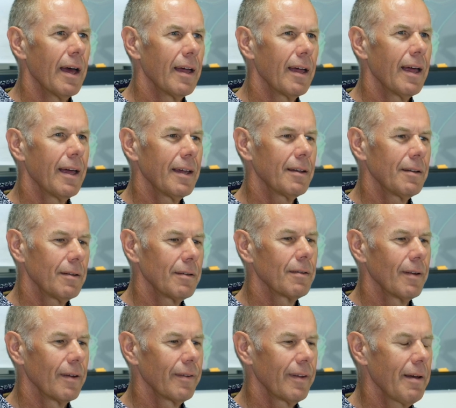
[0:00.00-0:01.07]
And
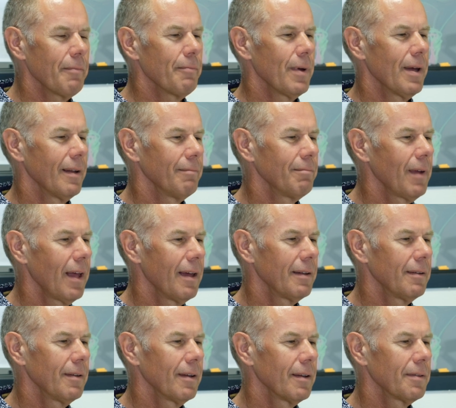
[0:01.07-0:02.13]

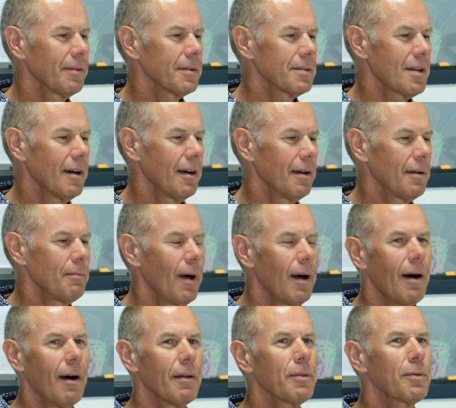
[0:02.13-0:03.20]
at the time,
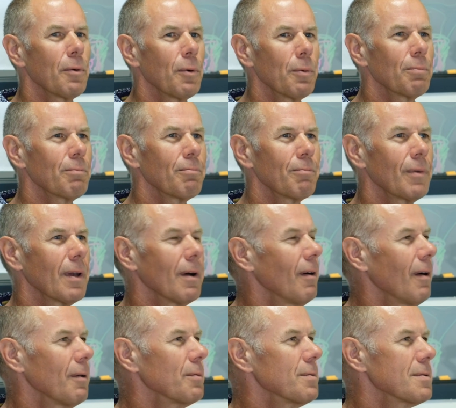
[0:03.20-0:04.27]
I thought,
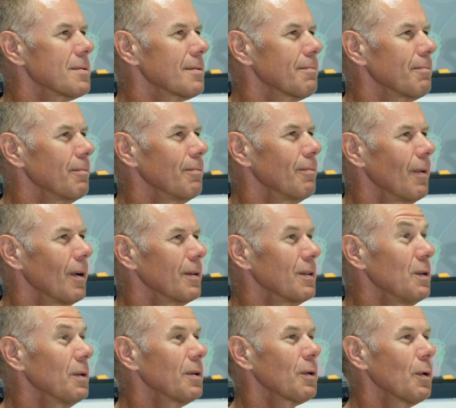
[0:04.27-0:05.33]
I was a
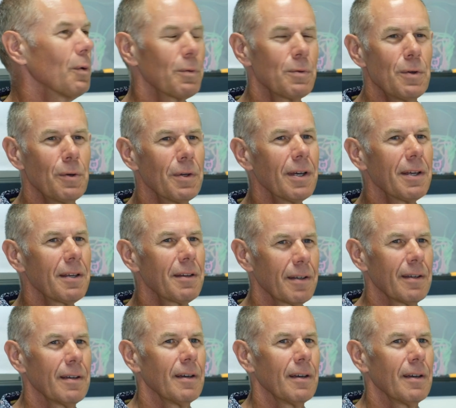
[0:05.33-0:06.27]
unicorn, unique.